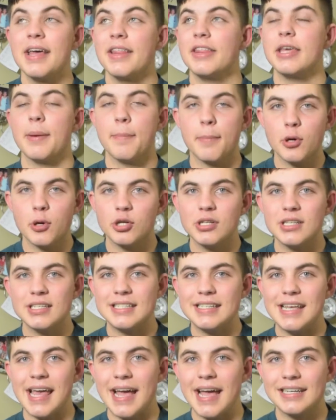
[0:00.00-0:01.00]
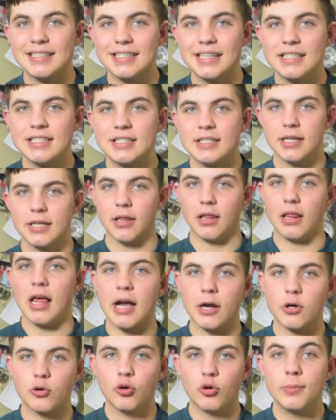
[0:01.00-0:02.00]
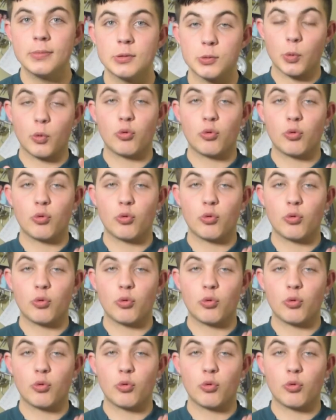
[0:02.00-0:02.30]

the emergency exits to the locker rooms